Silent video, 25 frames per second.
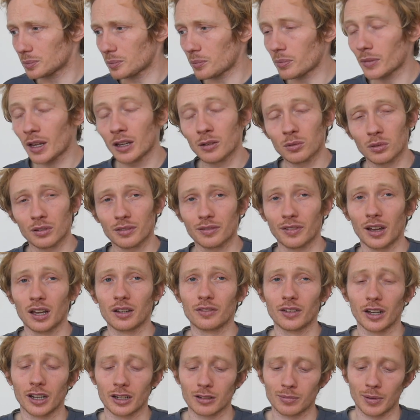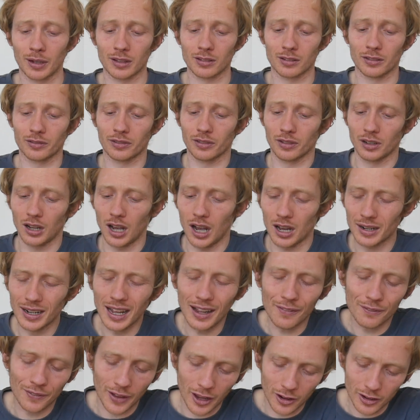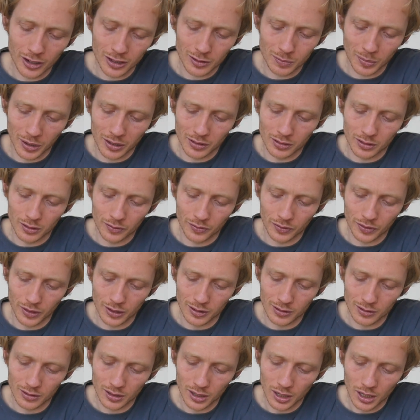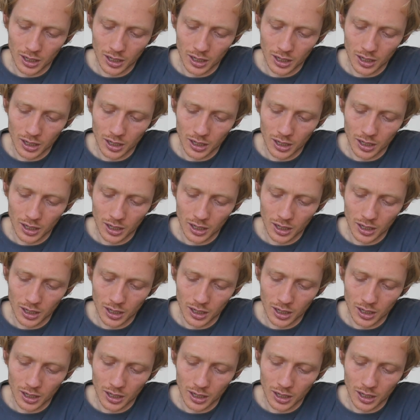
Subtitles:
This was very, very expensive. Not very expensive. This.